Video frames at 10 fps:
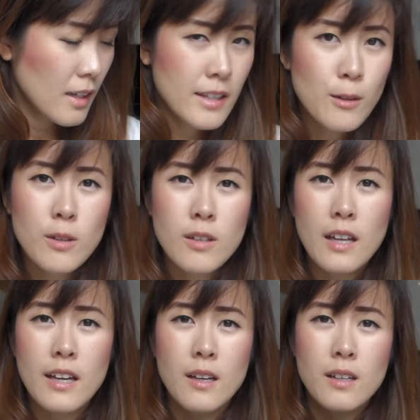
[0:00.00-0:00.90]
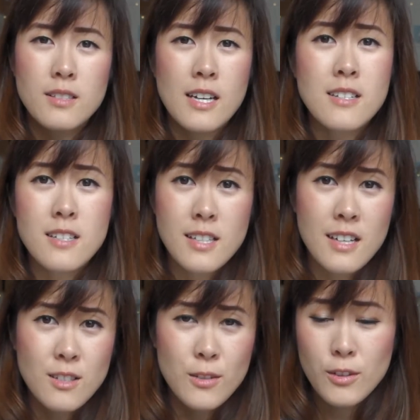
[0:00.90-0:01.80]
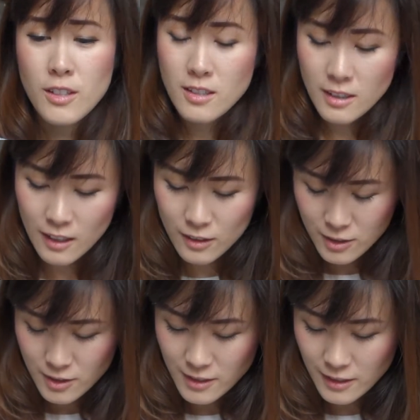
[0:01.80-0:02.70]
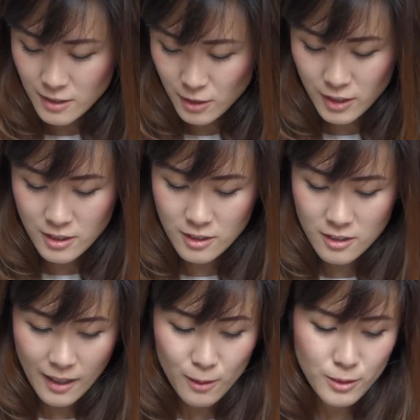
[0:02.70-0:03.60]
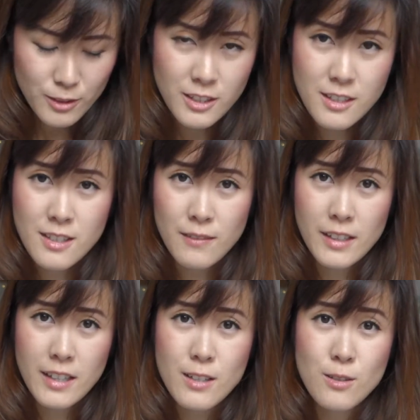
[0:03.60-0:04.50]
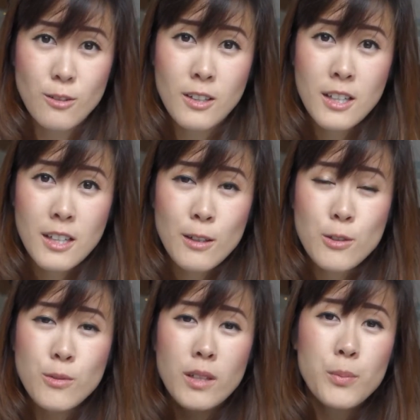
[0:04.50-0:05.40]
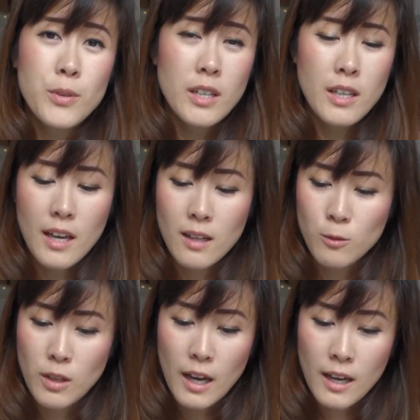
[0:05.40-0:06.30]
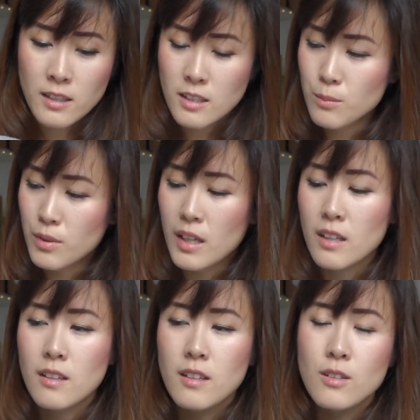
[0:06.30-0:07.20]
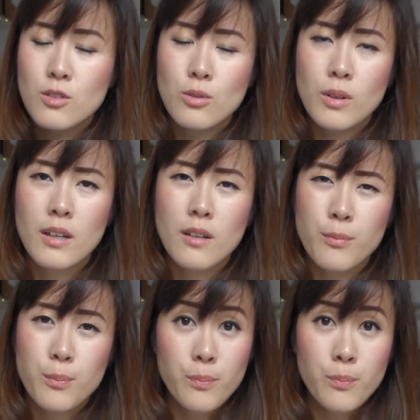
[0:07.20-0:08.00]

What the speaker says: There were like tons and tons of all these colors and Turkish towels and stuff like that. So it was really pretty, and I didn't bring anything to kind of